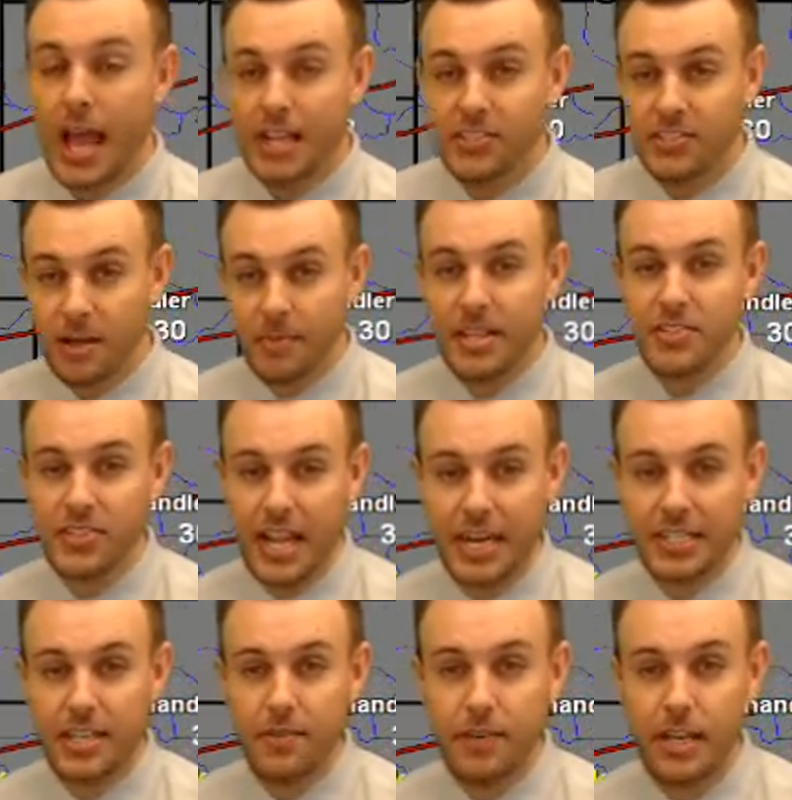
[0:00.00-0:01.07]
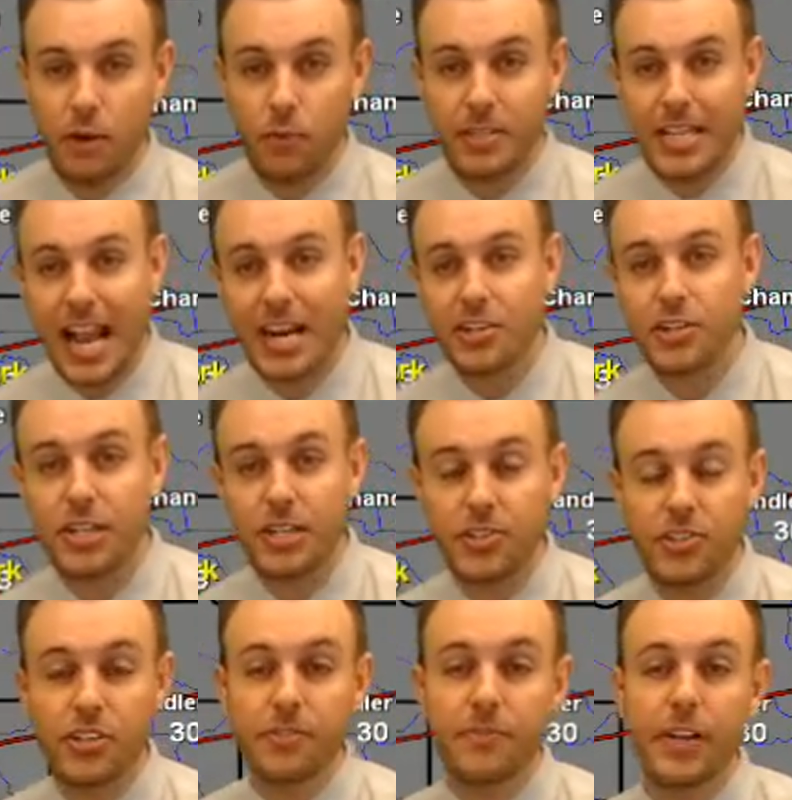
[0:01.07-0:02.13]
Some of this activity was actually
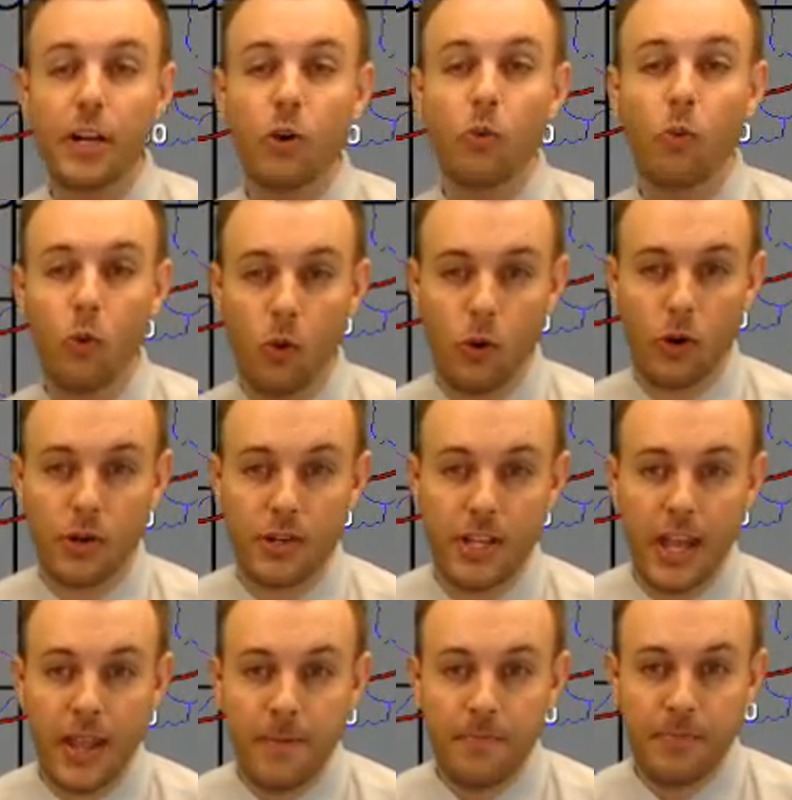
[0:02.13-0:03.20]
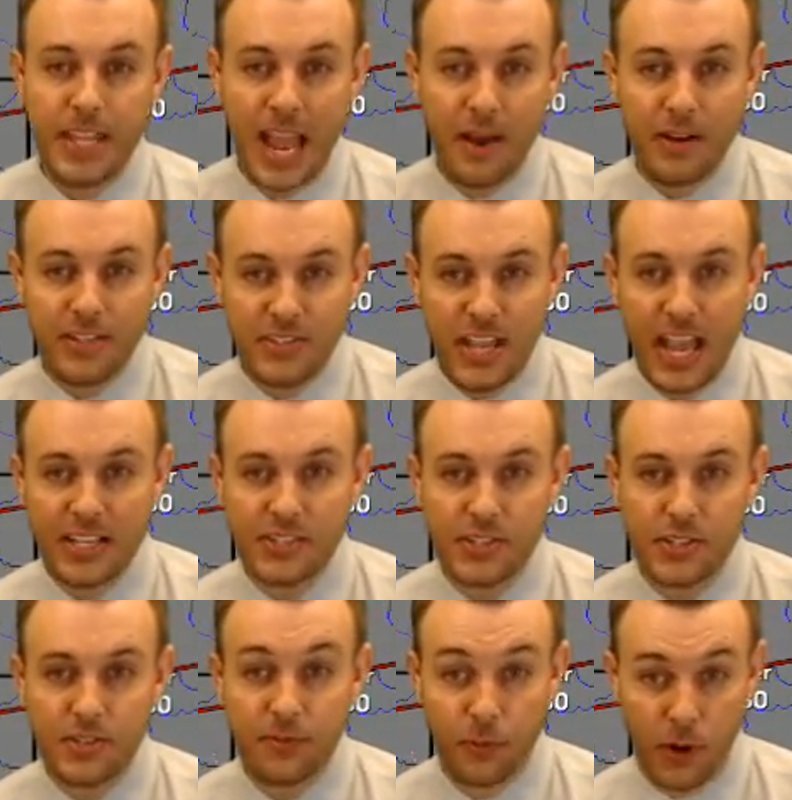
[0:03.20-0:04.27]
severe warned down in
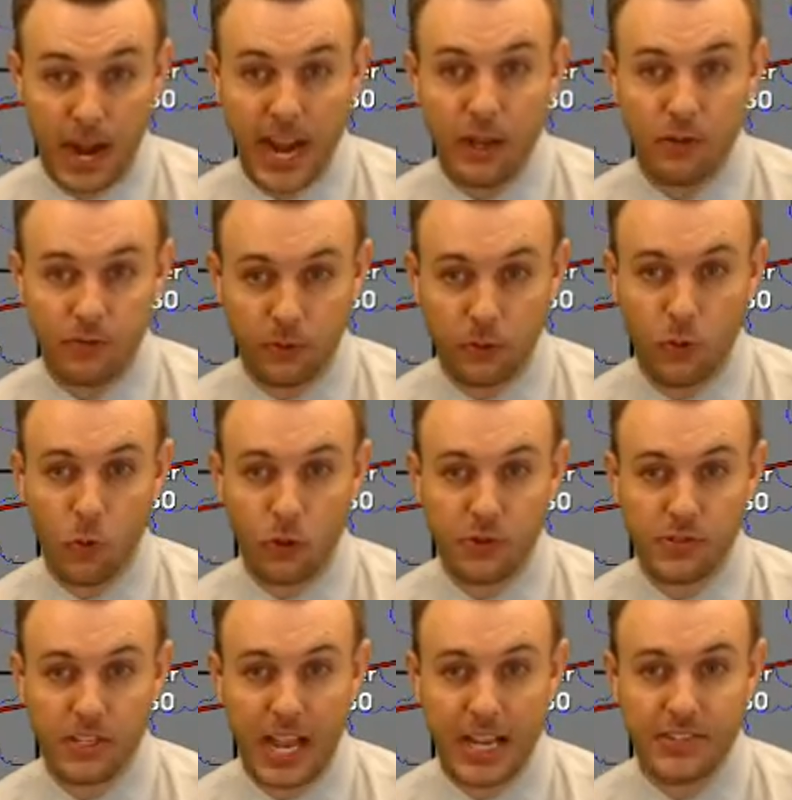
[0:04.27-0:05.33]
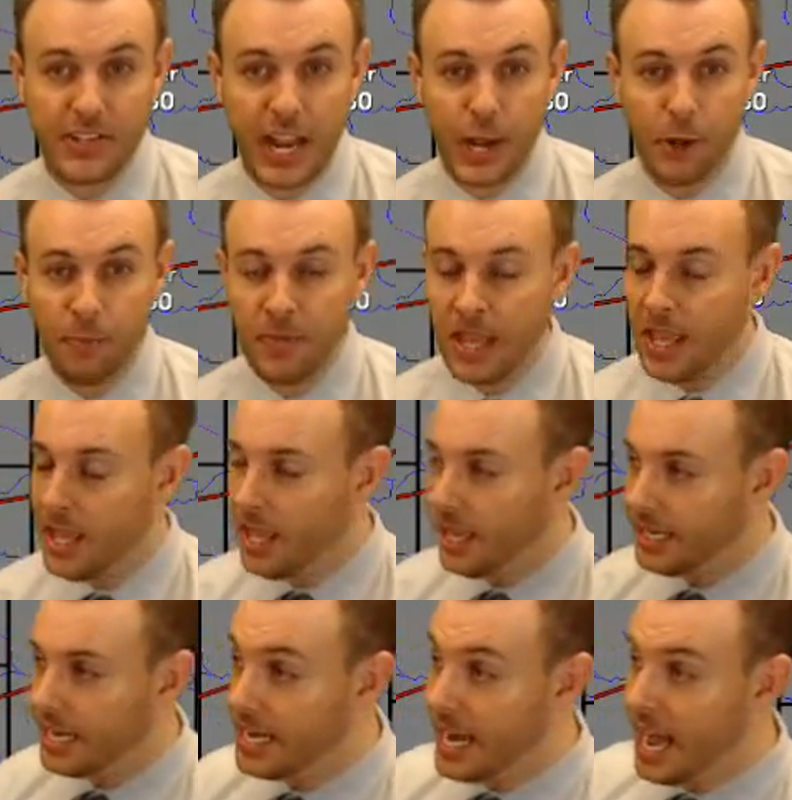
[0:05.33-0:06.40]
Texas for hail, for quarter-size hail.
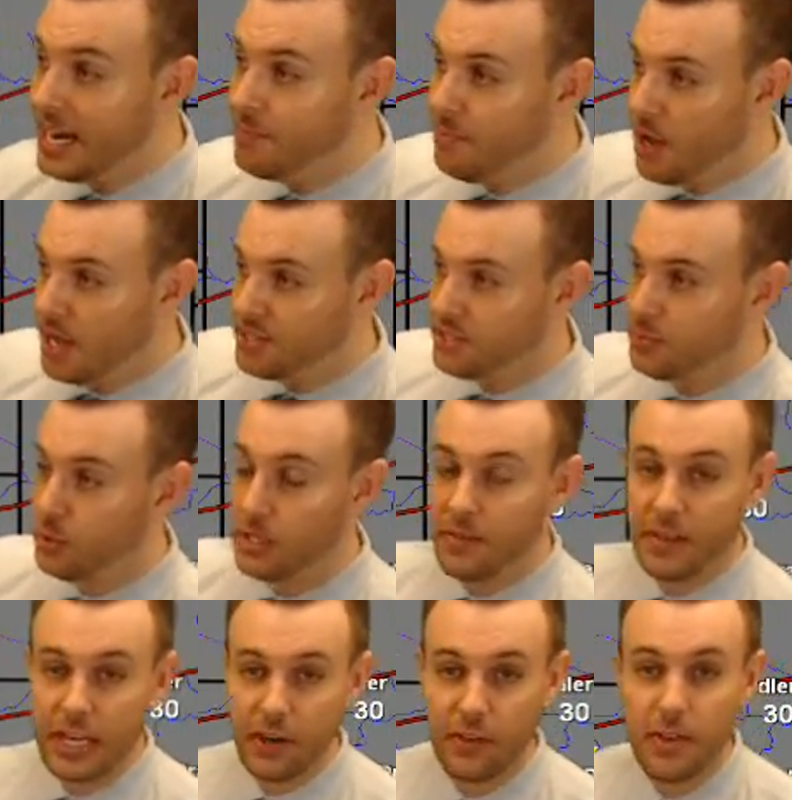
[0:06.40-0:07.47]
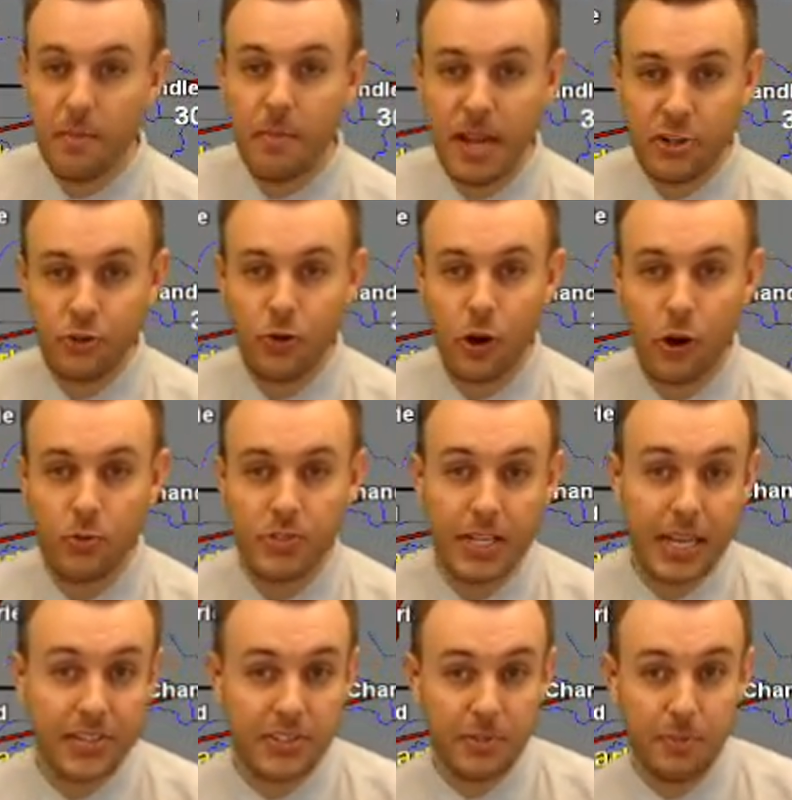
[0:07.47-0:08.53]
Again, not impossible even here in the metro
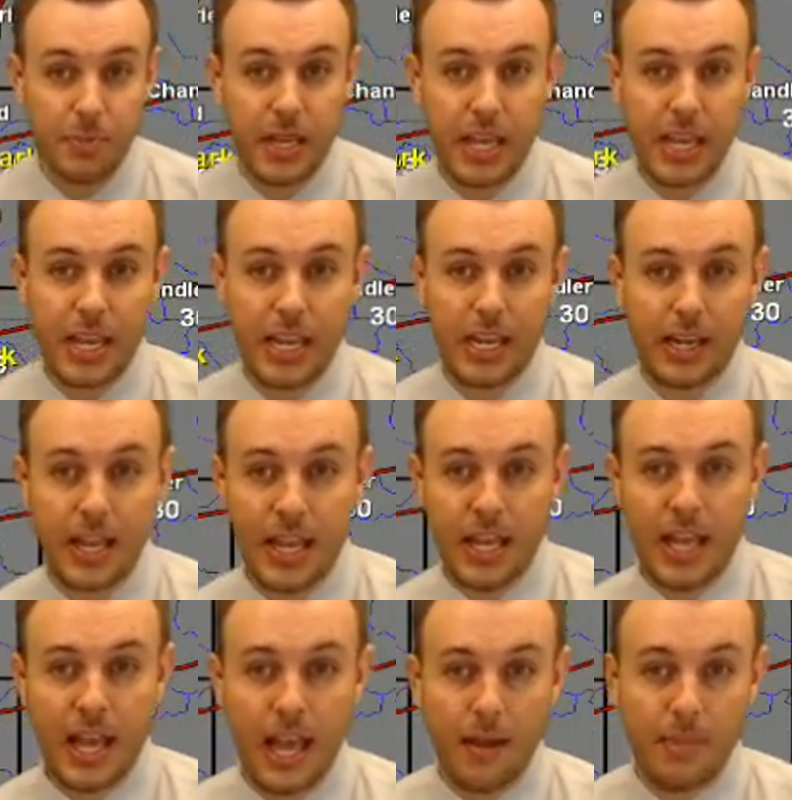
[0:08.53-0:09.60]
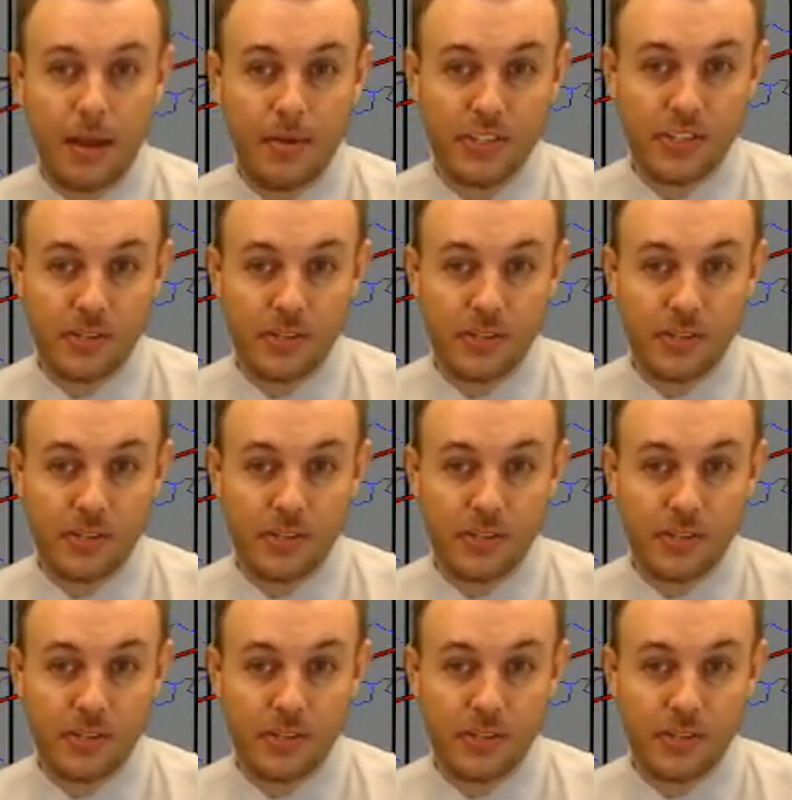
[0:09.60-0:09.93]
to get some P and maybe